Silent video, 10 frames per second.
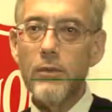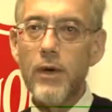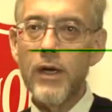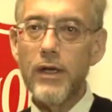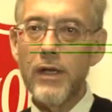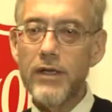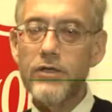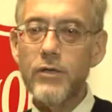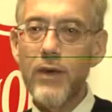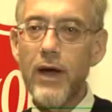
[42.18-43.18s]
but at
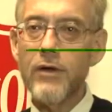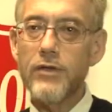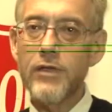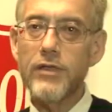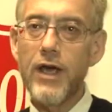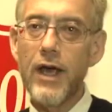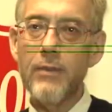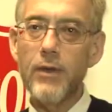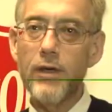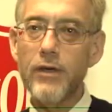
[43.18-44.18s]
least two hours at a
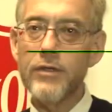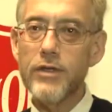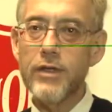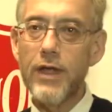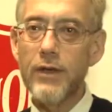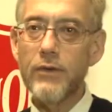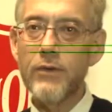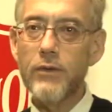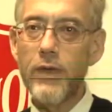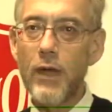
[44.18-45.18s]
time because then that
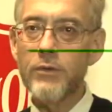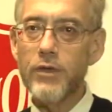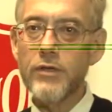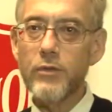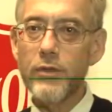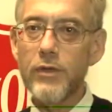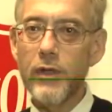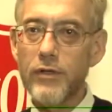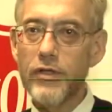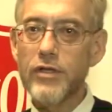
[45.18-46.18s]
helps us with the
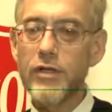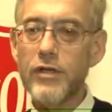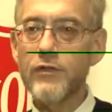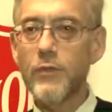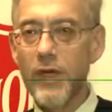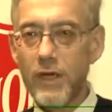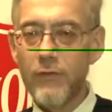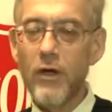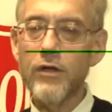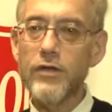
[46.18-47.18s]
logistics of meeting
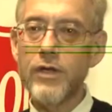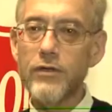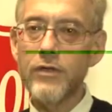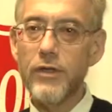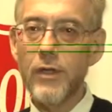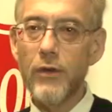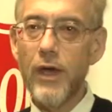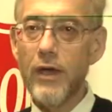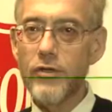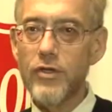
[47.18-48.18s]
volunteers at the
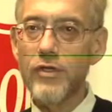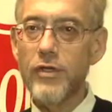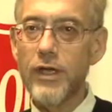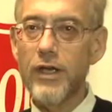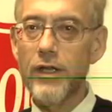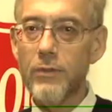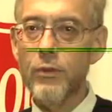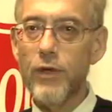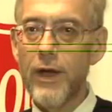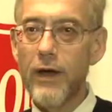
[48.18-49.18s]
location and getting them
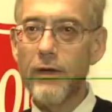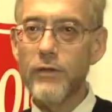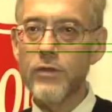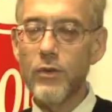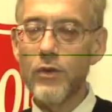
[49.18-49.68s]
put out and so